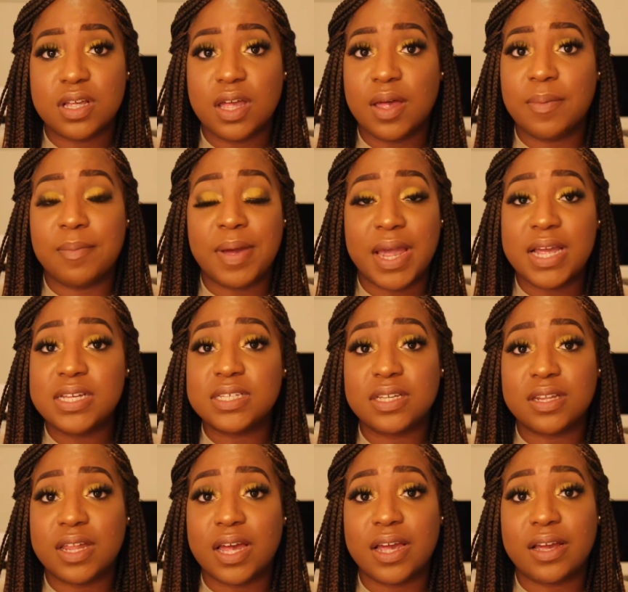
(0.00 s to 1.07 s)

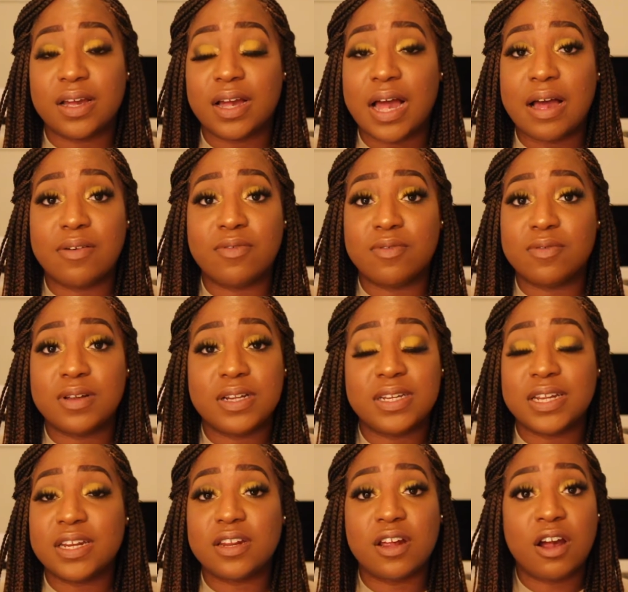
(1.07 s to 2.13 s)
amazing. Like, it
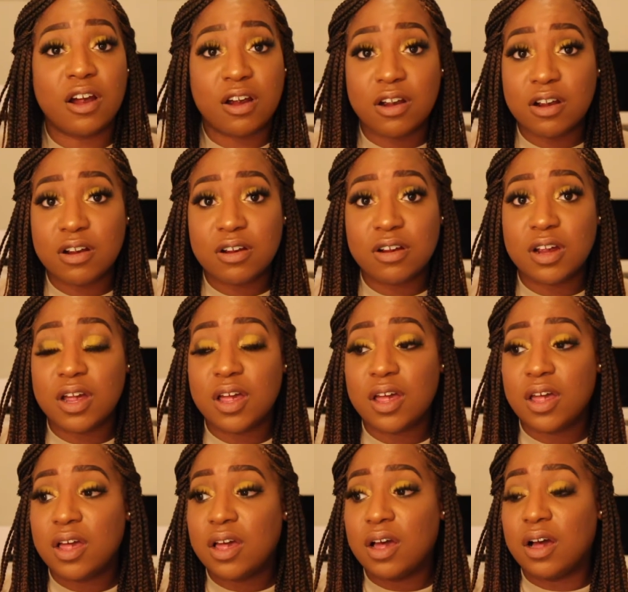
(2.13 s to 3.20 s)
didn't hurt.
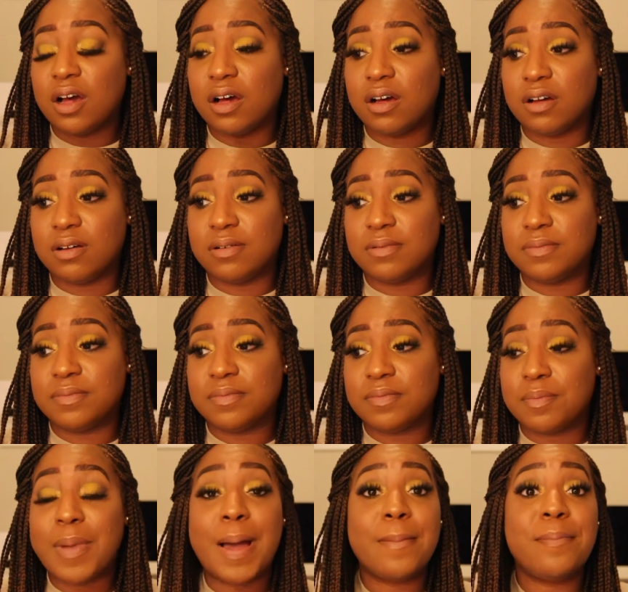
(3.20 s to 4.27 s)

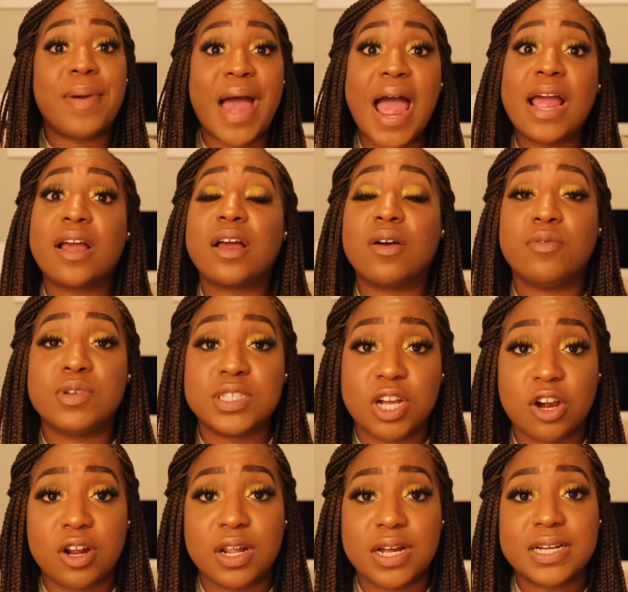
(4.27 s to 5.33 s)
My back was
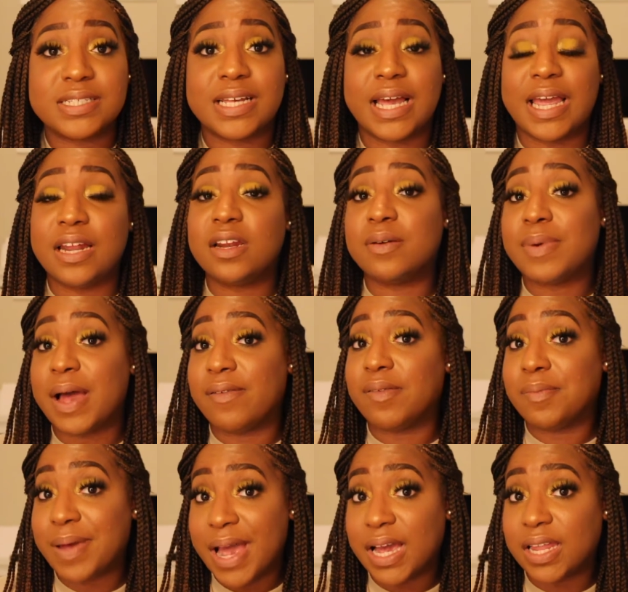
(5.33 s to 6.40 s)
hurting because I ended up
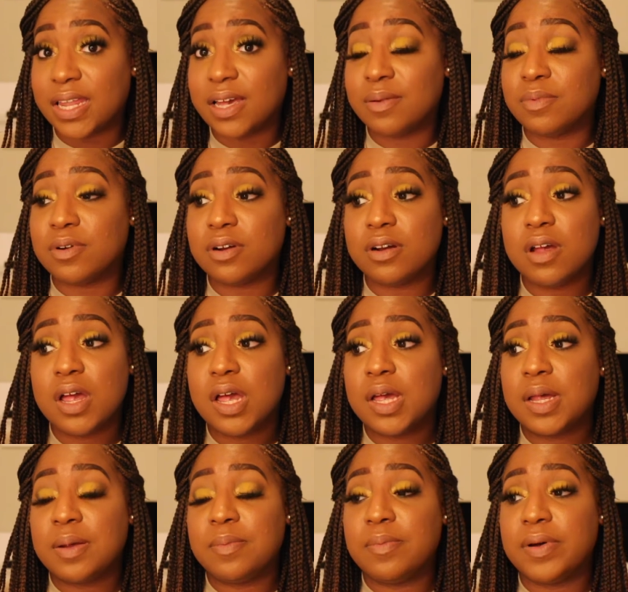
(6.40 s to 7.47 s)
having back labor,
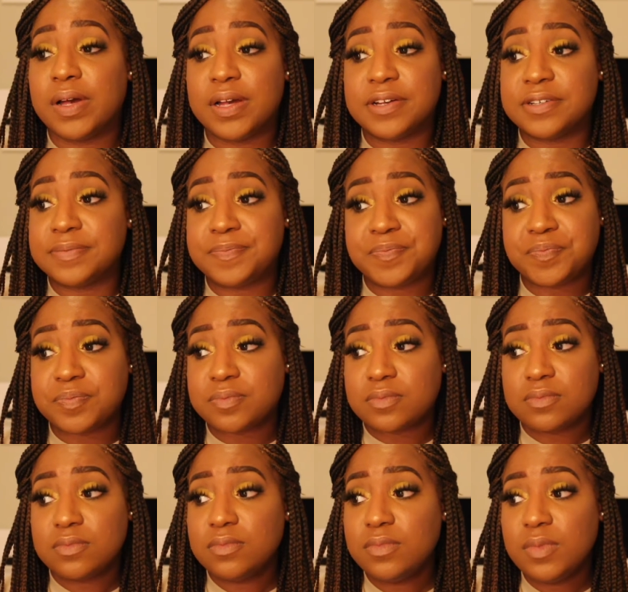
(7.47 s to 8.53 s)
but
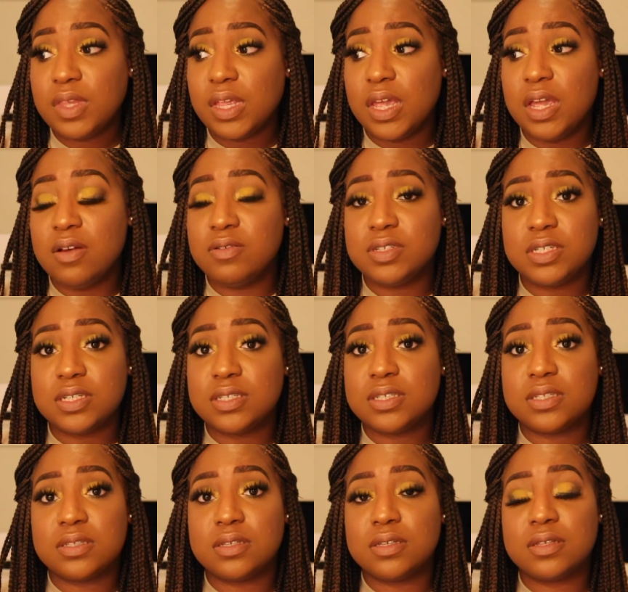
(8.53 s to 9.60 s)
it was
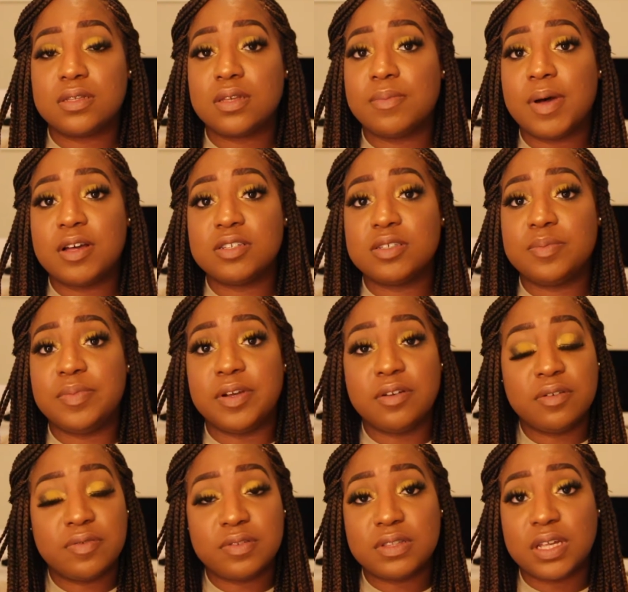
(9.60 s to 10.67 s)
just the most
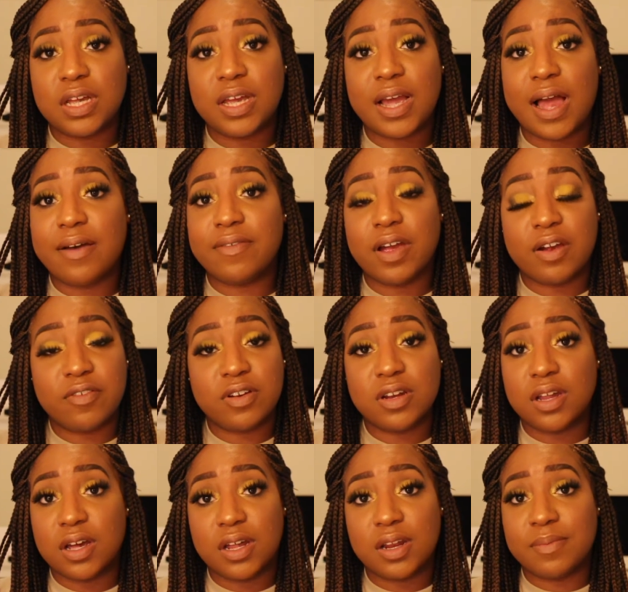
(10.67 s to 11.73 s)
beautiful thing I've ever
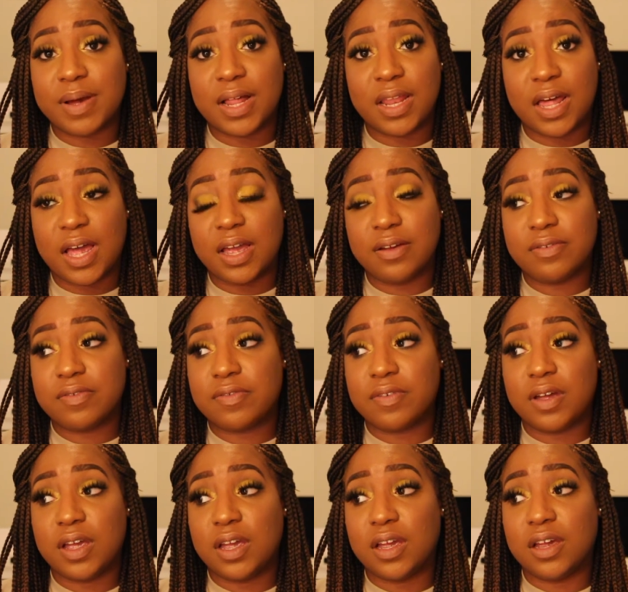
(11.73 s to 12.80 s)
done in my life,
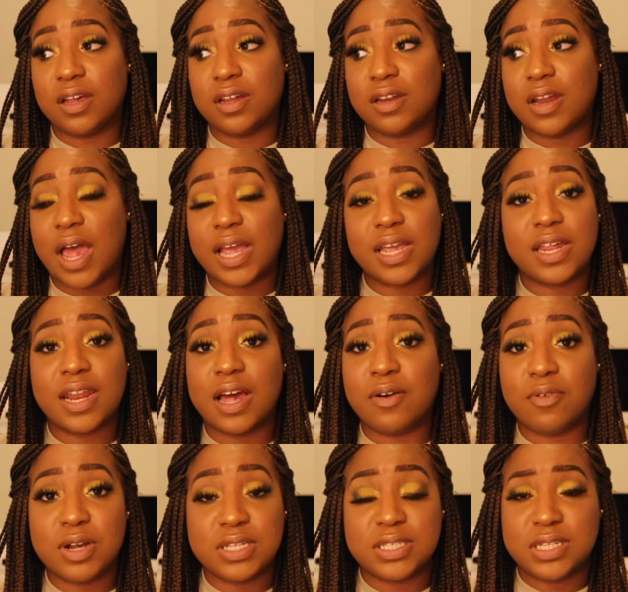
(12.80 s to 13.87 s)
and I cannot
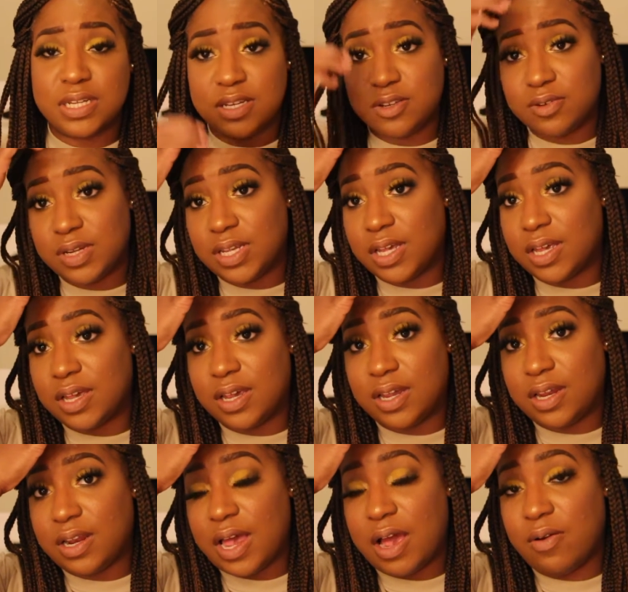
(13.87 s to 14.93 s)
wait to do it
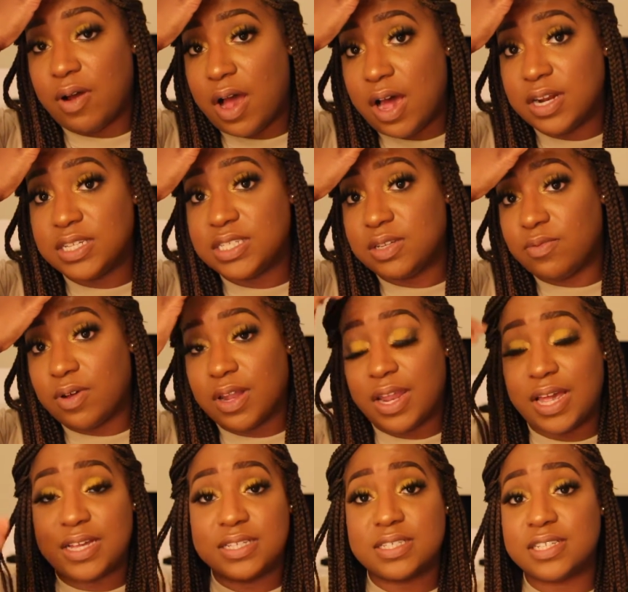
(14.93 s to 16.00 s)
again. I honestly want
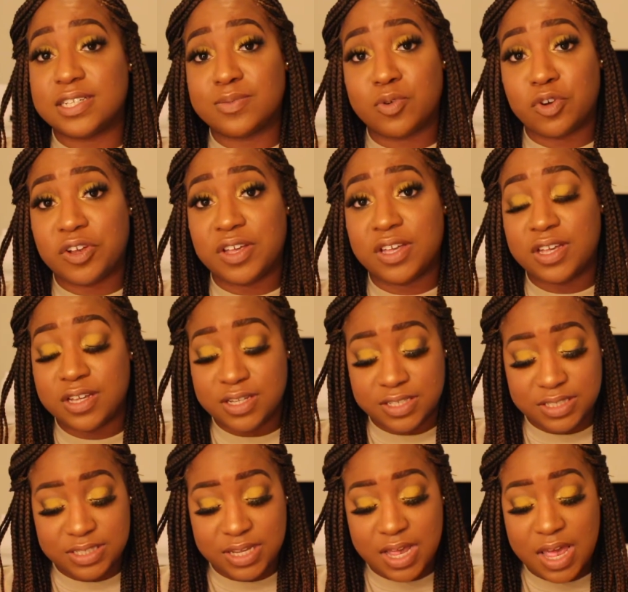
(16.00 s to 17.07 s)
like 6 more
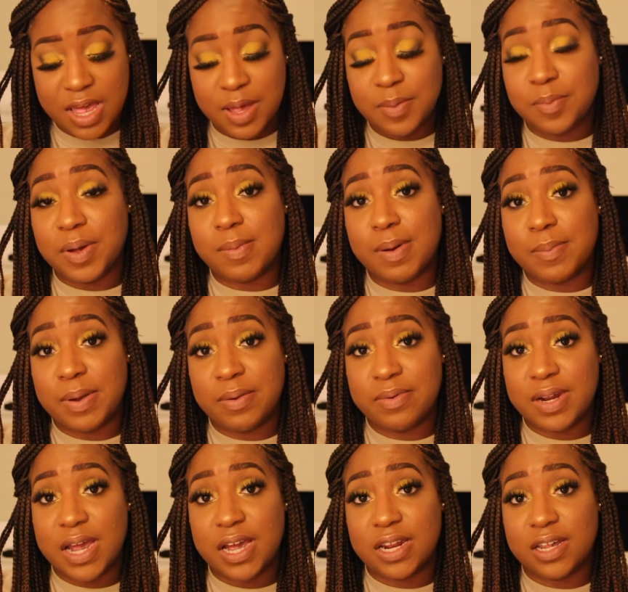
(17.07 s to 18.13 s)
kids, but my baby
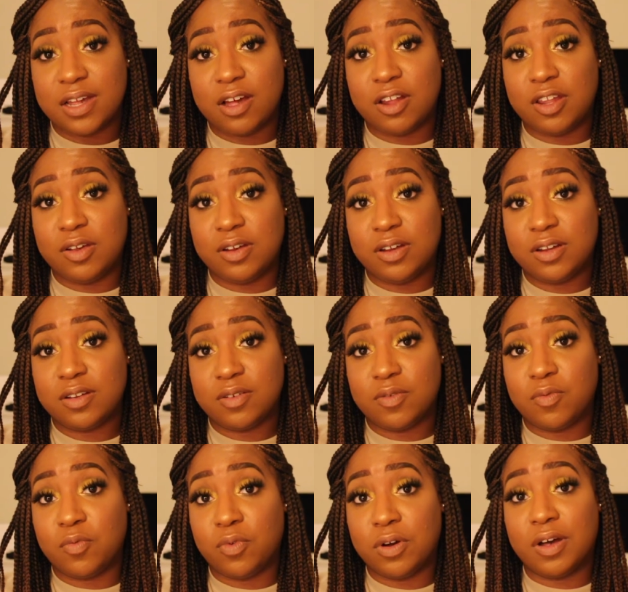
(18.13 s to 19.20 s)
daddy only
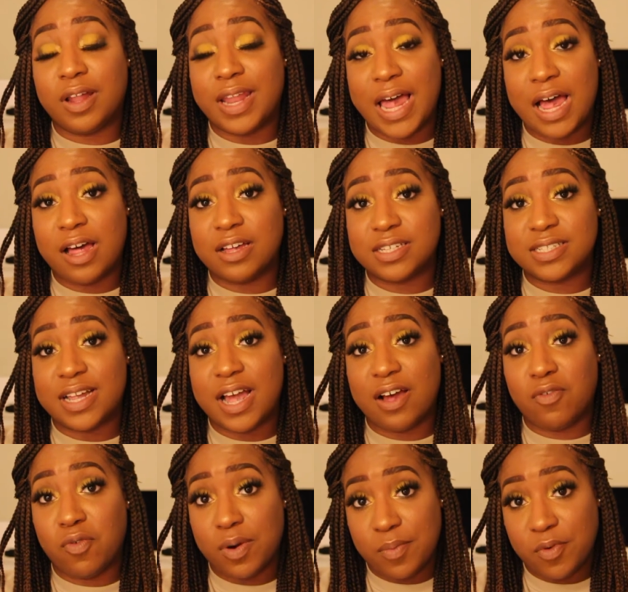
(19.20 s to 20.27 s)
will allow us to
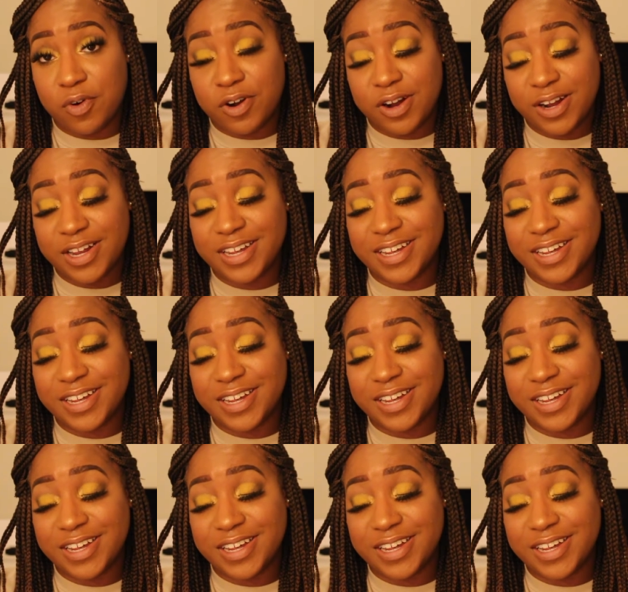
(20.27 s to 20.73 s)
have 1 more.